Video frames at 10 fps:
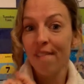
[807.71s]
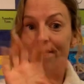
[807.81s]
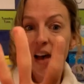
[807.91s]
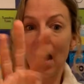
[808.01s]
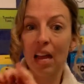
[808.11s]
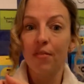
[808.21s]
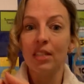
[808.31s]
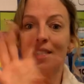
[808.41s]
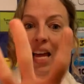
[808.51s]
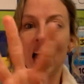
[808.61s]
5,
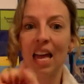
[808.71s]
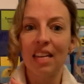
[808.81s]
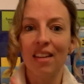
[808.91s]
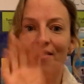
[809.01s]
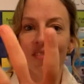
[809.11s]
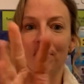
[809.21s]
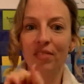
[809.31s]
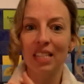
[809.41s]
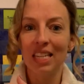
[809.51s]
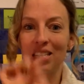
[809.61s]
10,
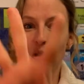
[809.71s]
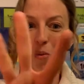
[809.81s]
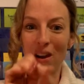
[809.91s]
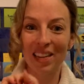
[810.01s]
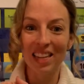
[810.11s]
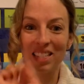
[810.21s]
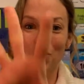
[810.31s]
15, 20,